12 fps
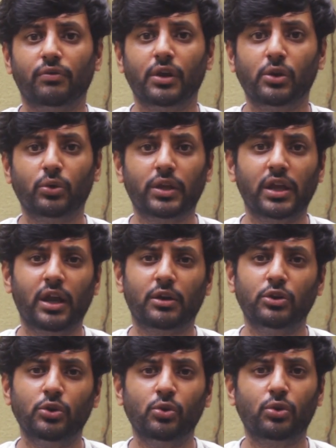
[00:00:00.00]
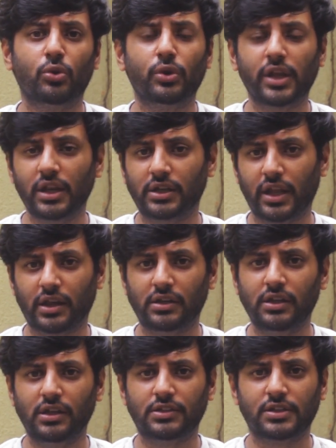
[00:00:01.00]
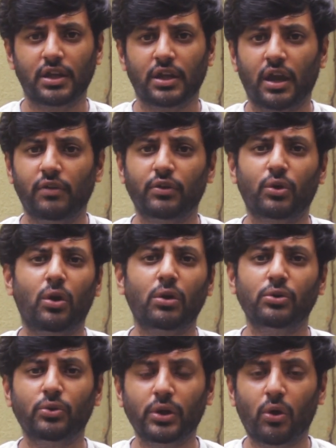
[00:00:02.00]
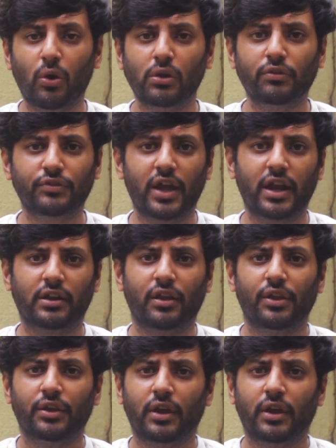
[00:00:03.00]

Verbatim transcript: we're looking at new cooking techniques, and we're all doing all of that.